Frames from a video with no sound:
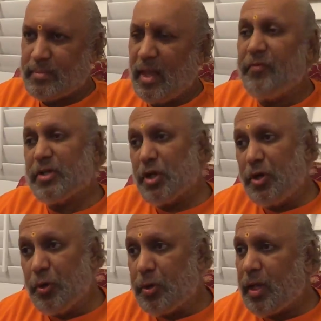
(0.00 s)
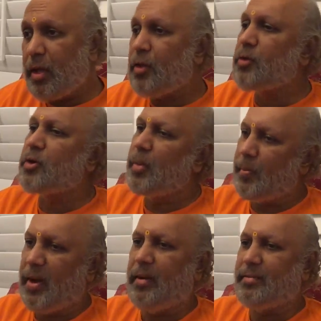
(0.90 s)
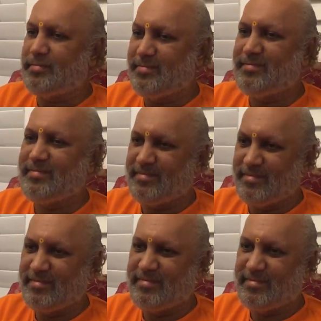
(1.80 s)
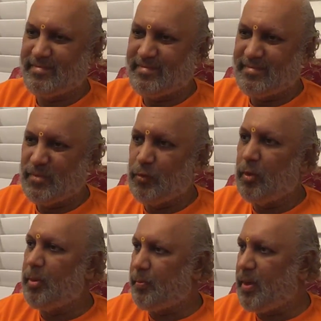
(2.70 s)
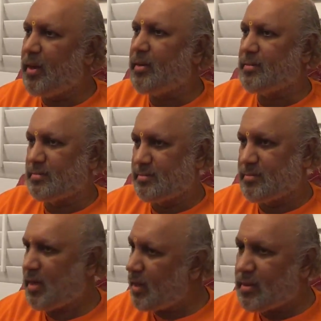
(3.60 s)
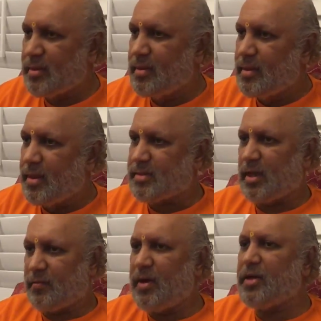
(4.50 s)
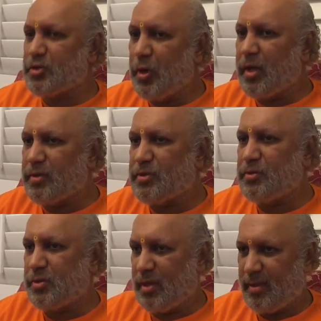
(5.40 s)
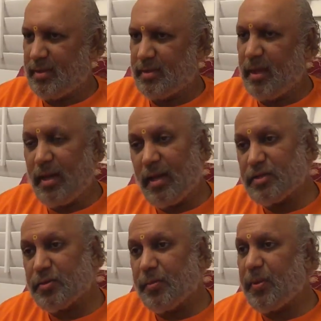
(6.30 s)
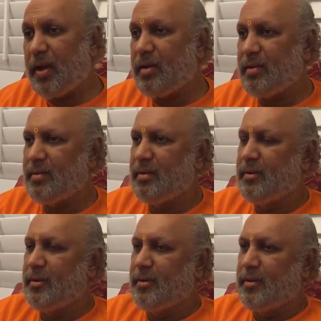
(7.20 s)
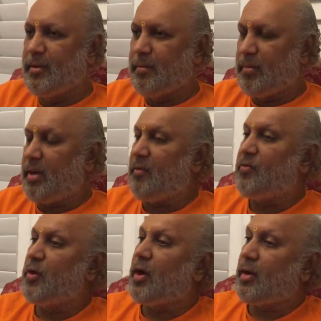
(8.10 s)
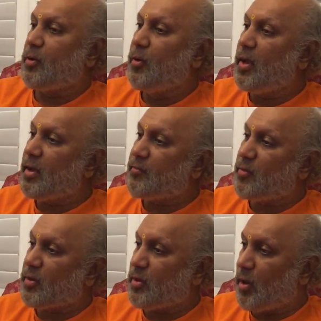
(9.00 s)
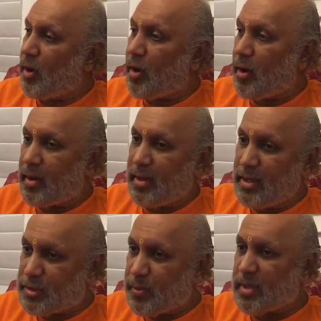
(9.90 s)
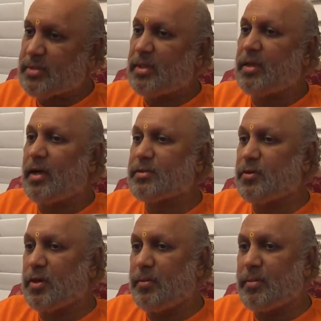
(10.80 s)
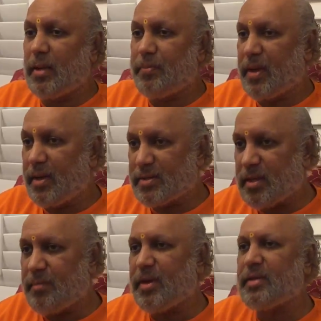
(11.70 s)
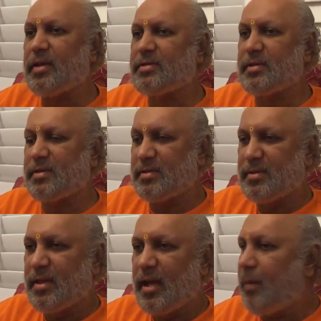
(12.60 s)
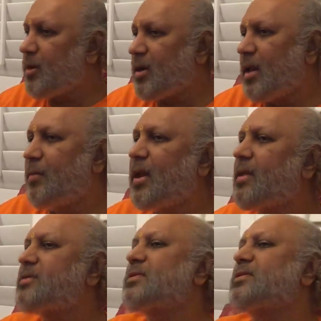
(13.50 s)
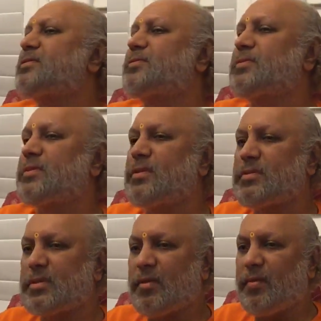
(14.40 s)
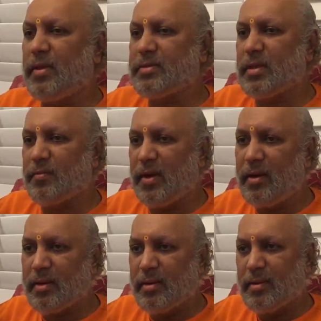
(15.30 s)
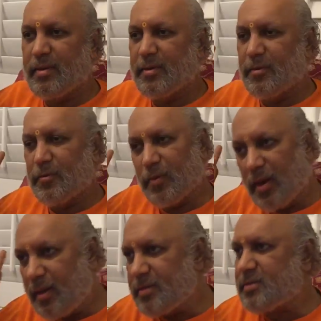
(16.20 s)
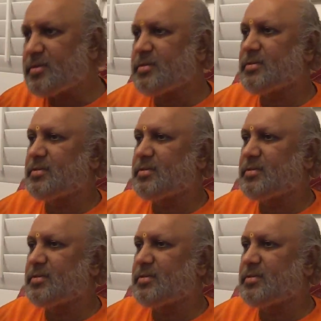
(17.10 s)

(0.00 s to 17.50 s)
If it is a duty, you have to be paid. You will be paid, right? A servant is doing his duty. Then he has to be paid. But if you are doing it for the Lord, Ishwarasya dasoham na paresham kadachana. I am not anybody else's servant, only his.